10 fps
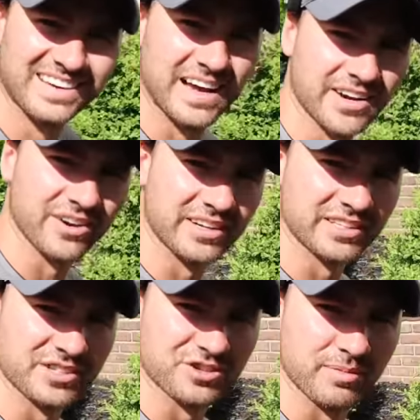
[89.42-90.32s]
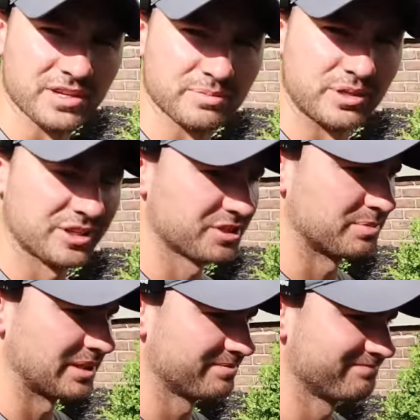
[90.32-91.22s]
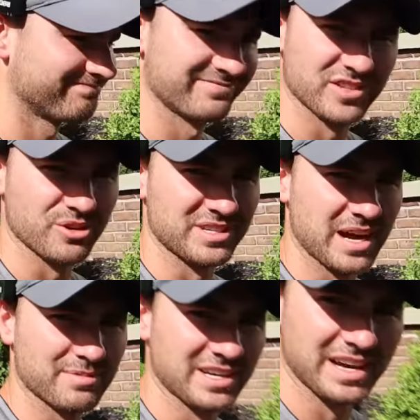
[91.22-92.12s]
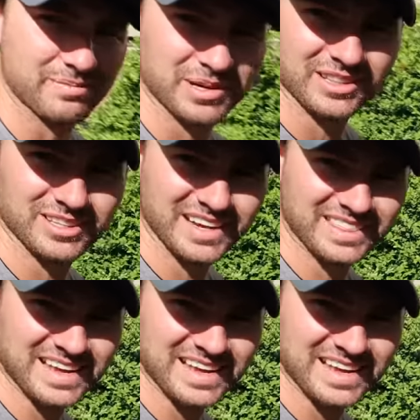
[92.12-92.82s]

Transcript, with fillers: I know I need to trim this bush, but no time today. But look at